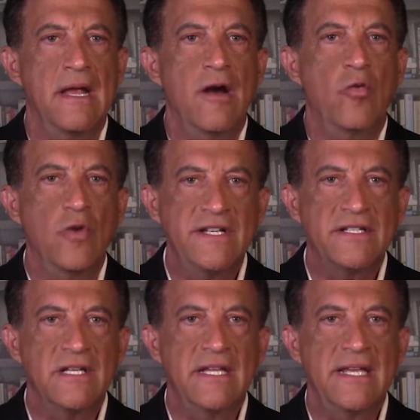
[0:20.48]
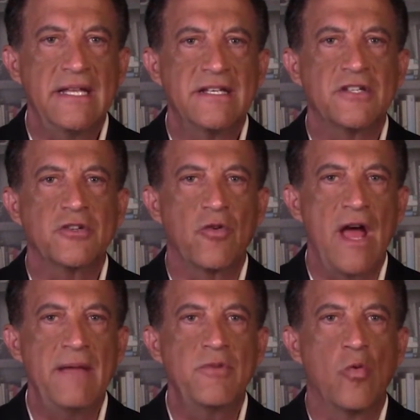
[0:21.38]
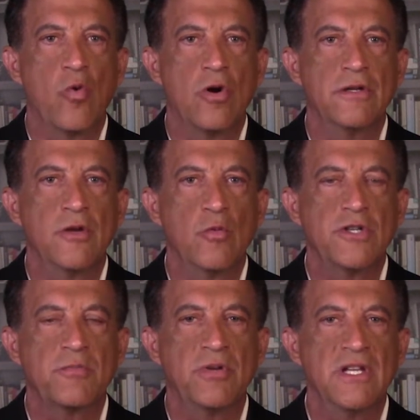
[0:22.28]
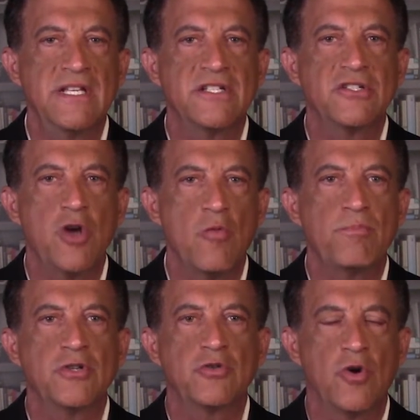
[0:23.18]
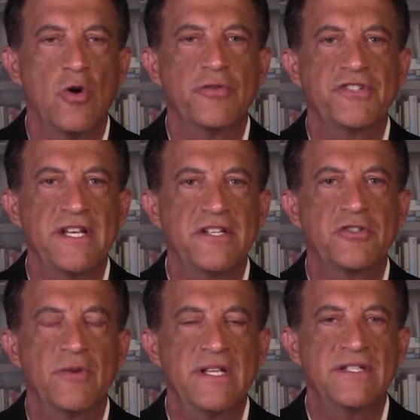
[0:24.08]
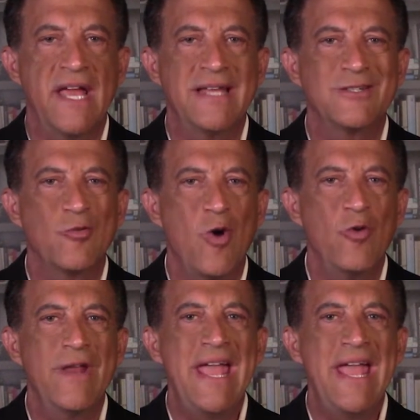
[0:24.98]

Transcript: recently described a world in which police don't patrol city streets as, quote,